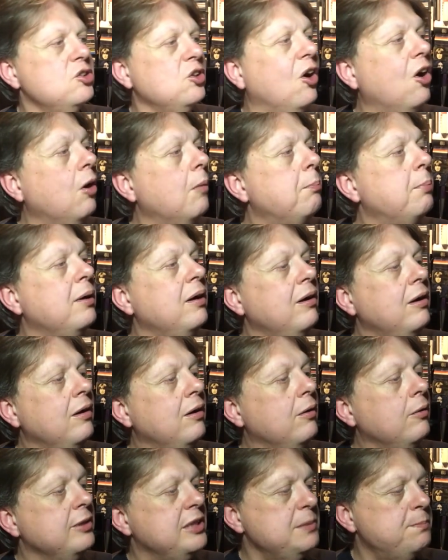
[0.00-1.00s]
Stop,
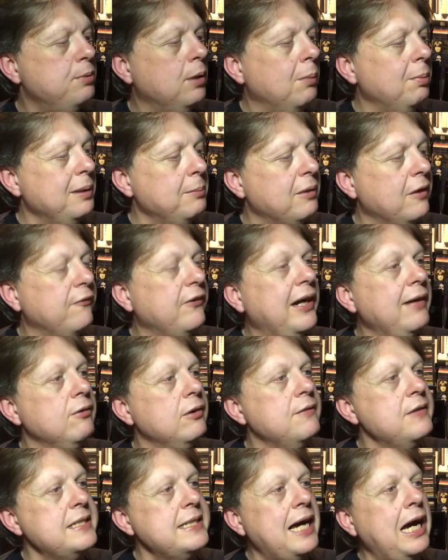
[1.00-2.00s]
which is probably my
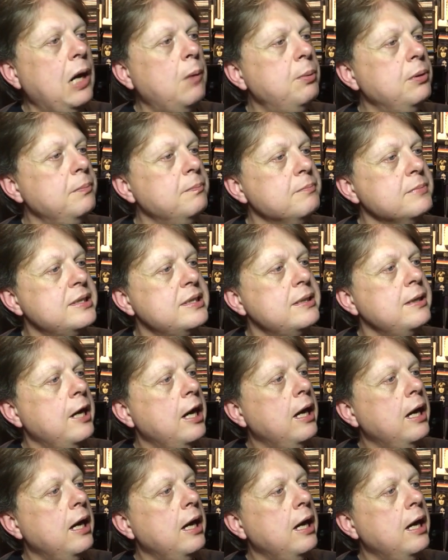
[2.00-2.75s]
favourite of his albums.